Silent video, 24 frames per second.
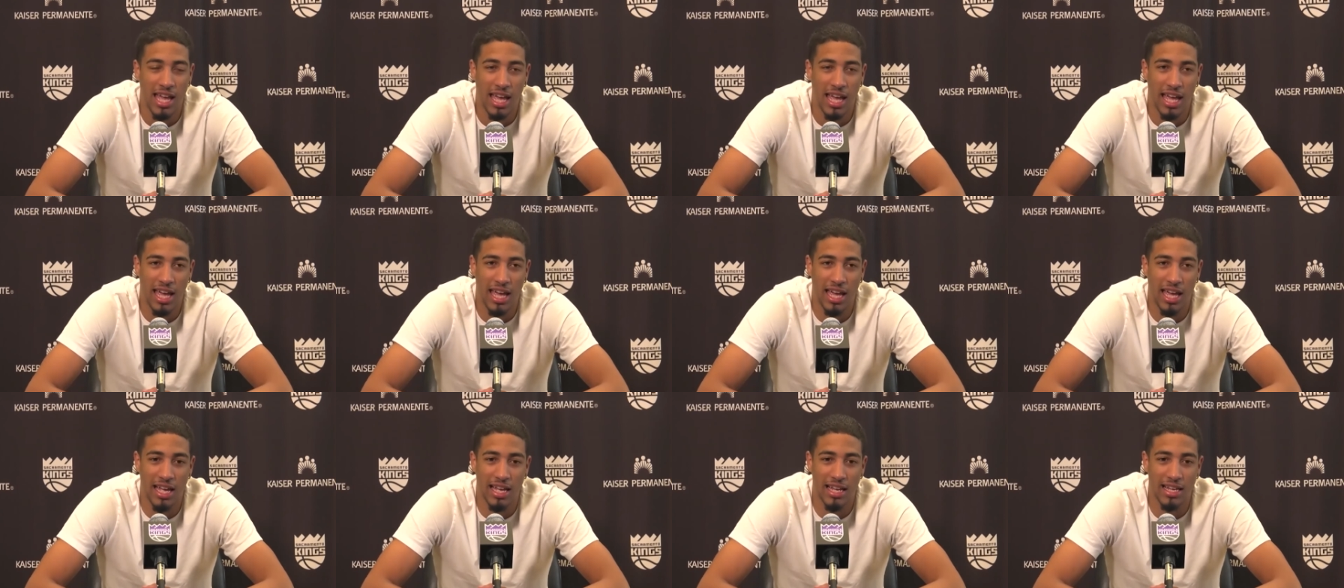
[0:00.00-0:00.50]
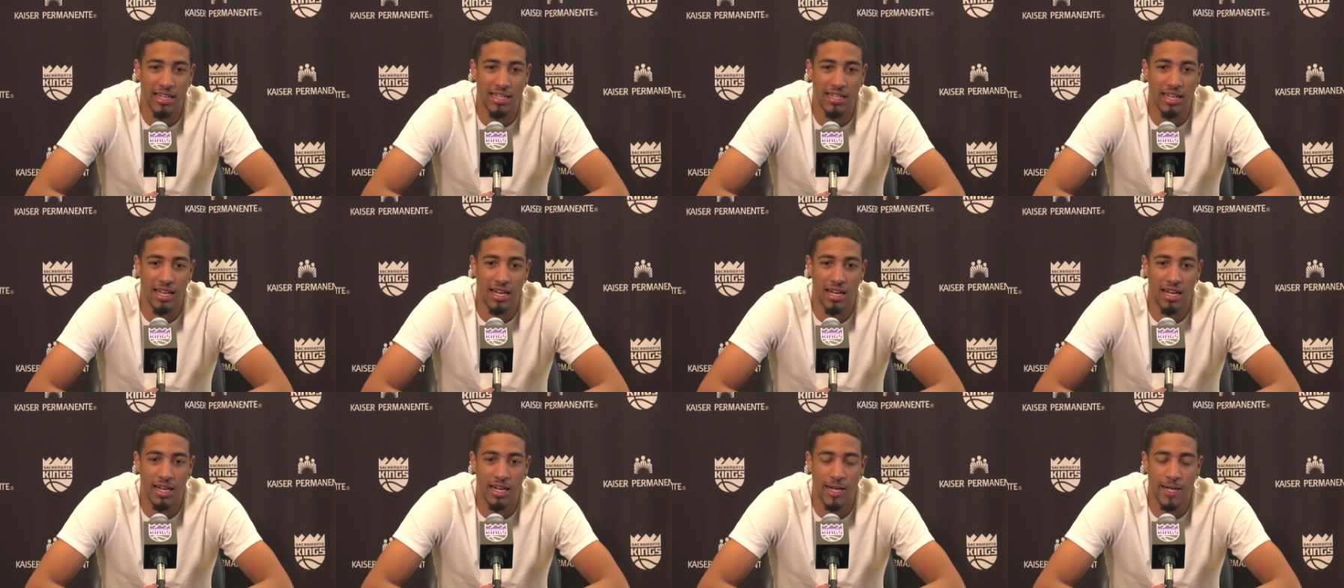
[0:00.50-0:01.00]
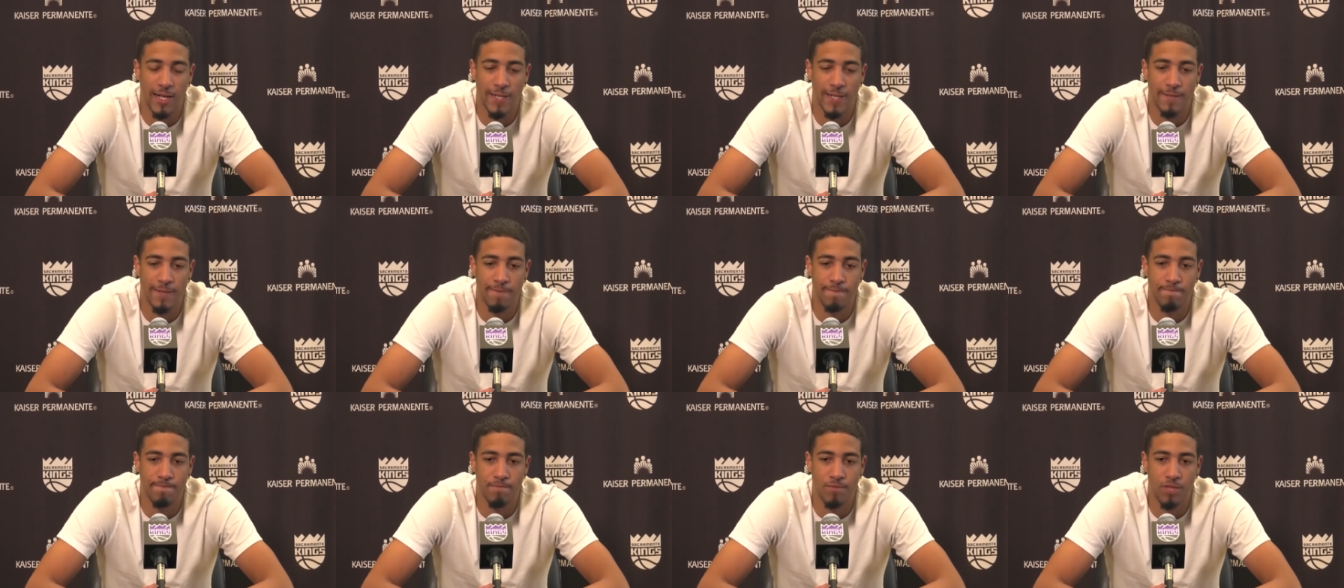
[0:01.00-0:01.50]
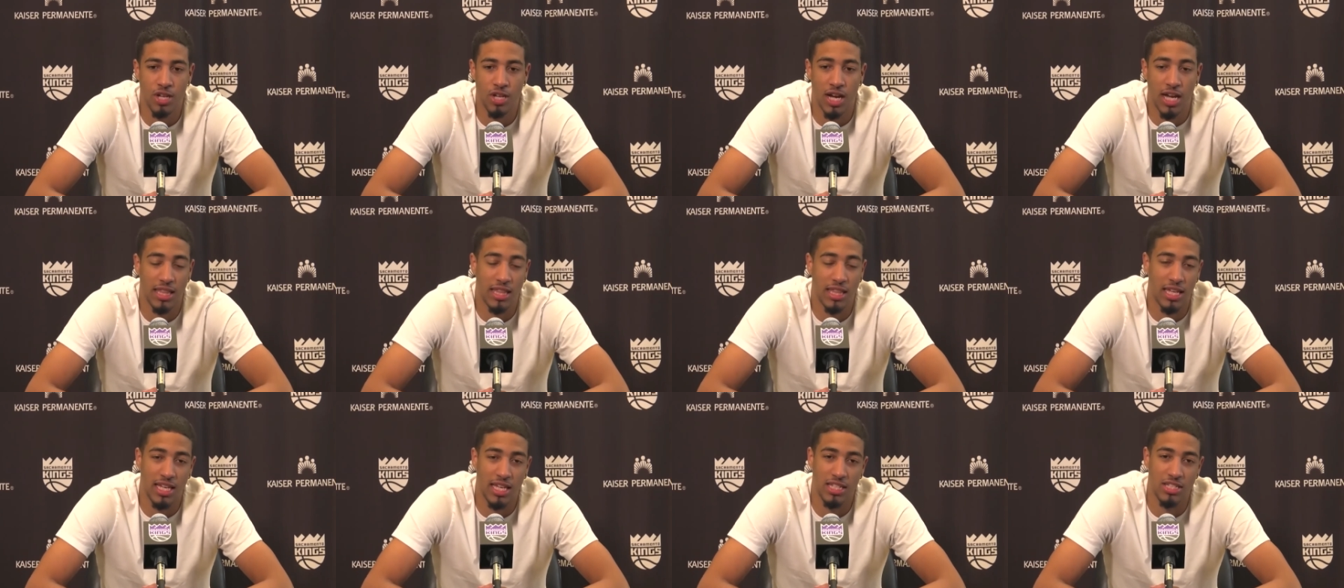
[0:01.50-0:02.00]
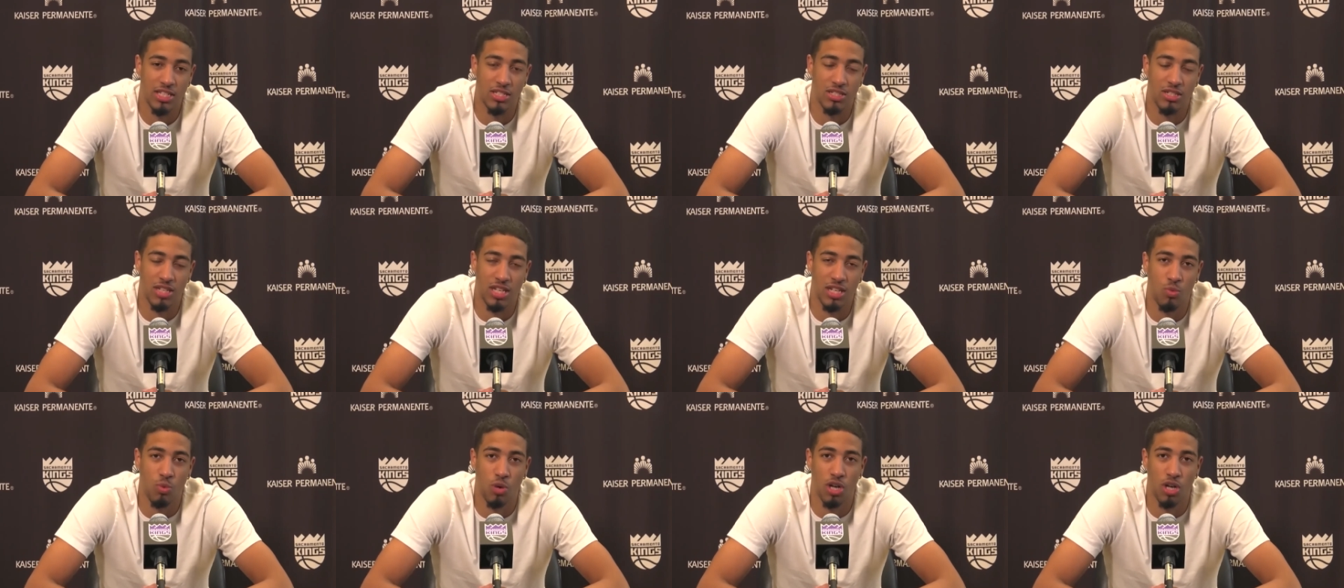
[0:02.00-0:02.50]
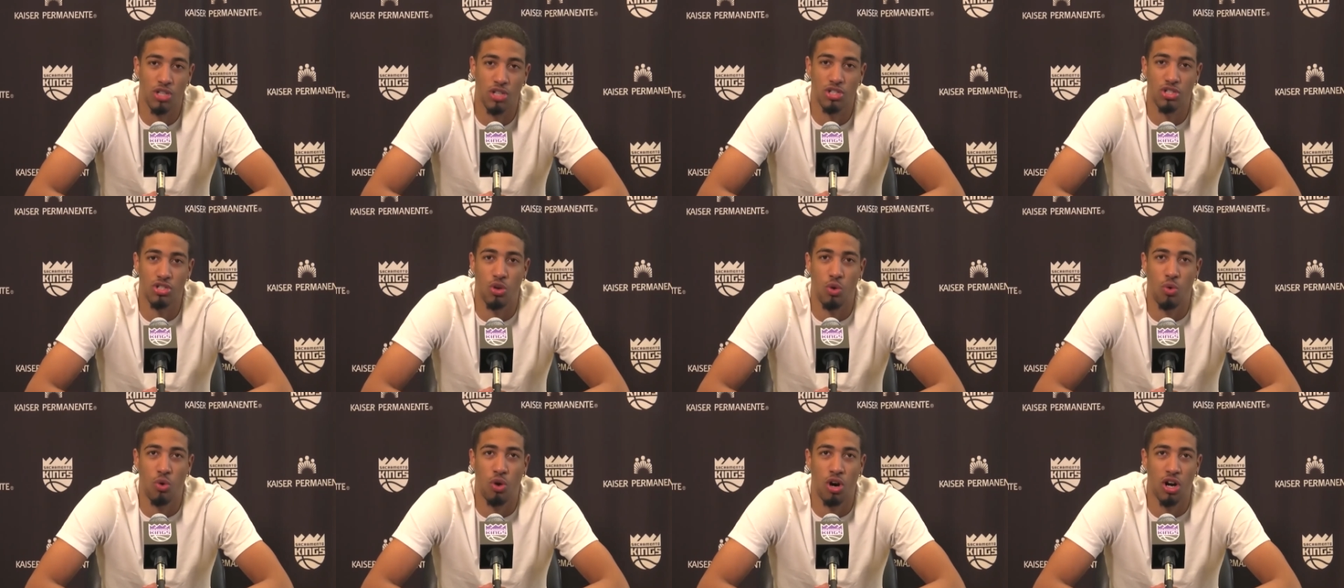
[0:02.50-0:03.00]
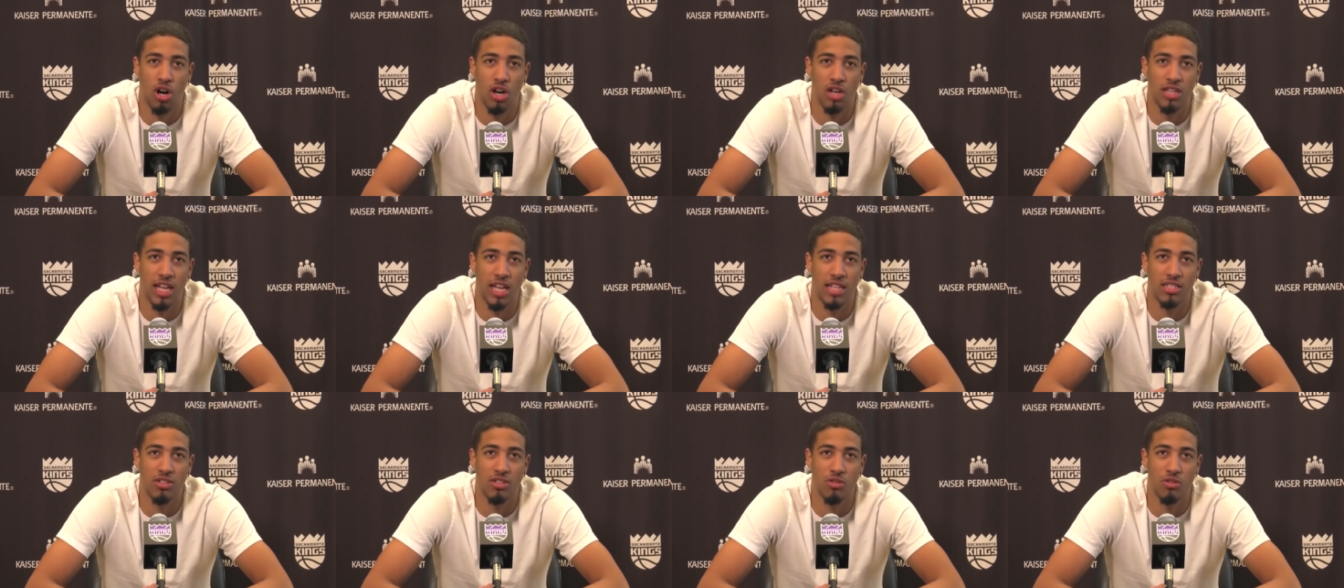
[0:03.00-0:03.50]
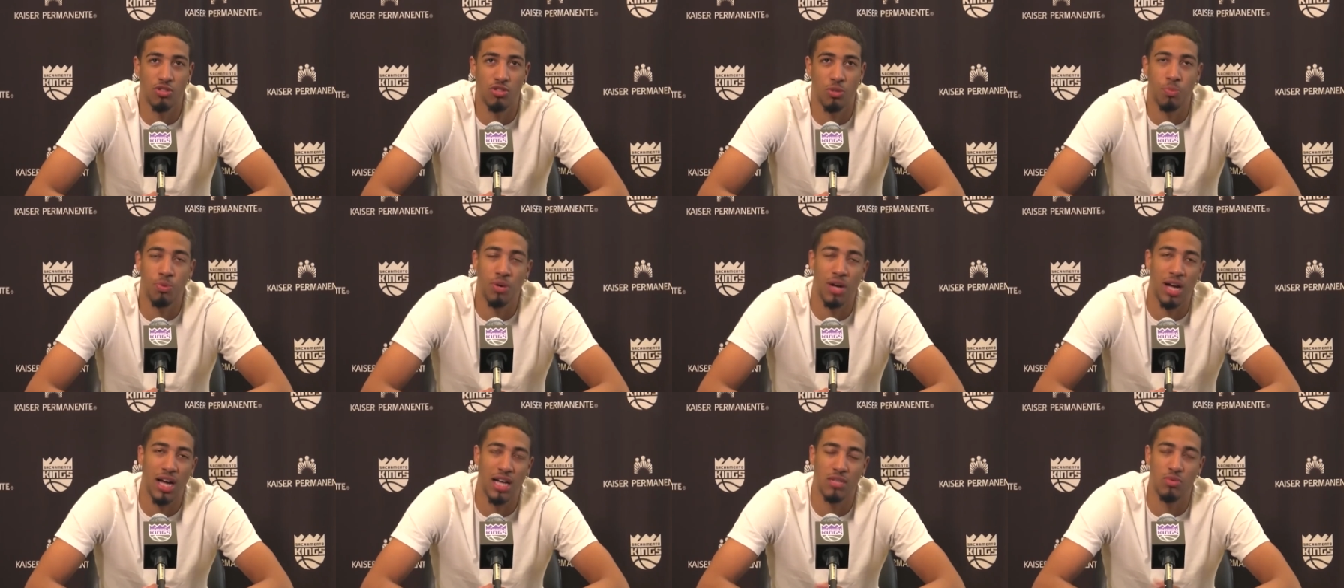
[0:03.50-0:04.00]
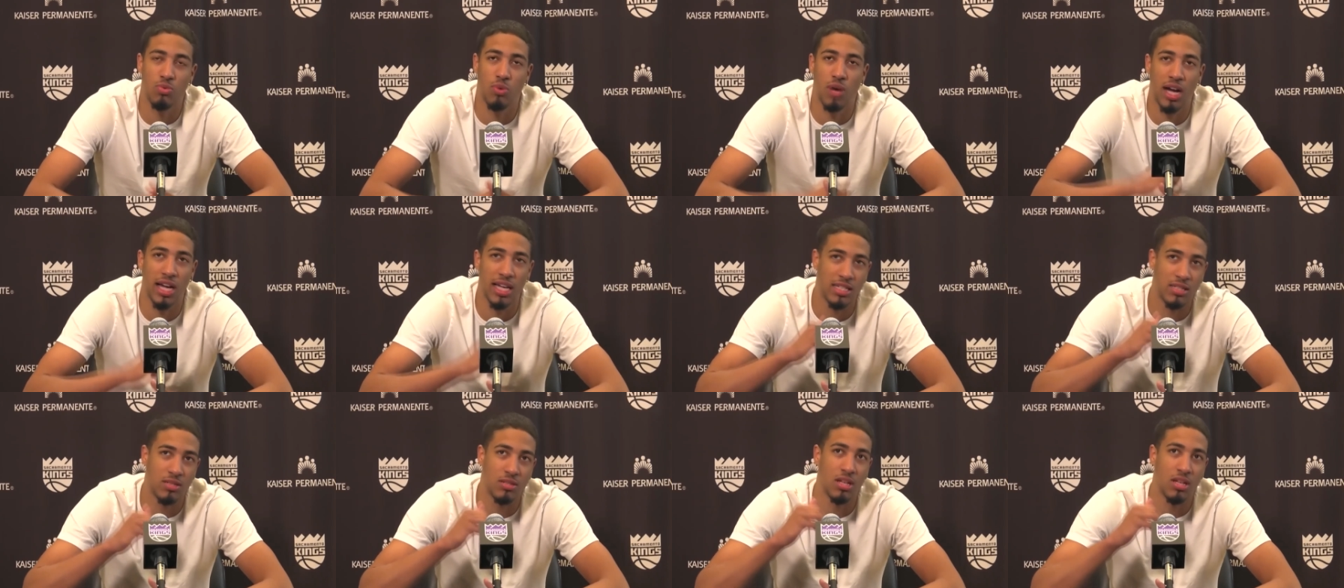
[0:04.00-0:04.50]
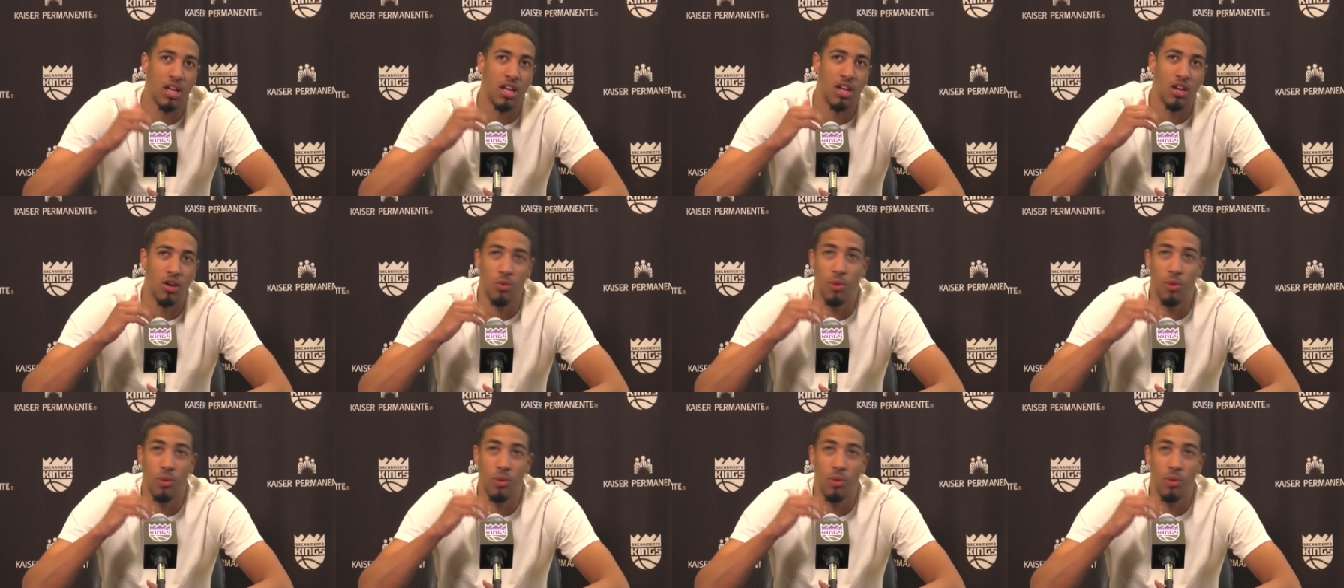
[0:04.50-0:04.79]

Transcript: and um, you know i think he just he works so hard that it's no surprise why he's